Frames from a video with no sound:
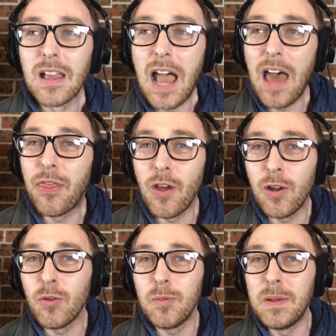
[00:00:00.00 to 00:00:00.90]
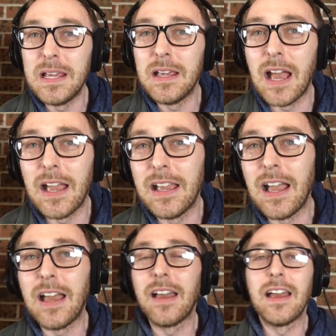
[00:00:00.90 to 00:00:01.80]
I thought it would be I. I
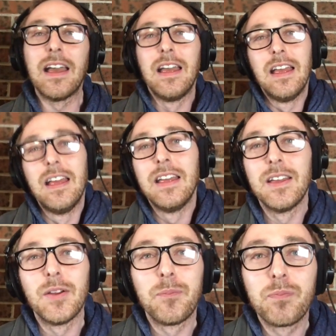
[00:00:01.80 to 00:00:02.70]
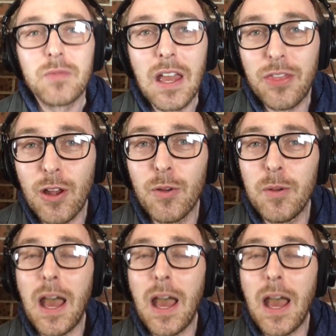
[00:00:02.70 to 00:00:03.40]
uh, I thought it would.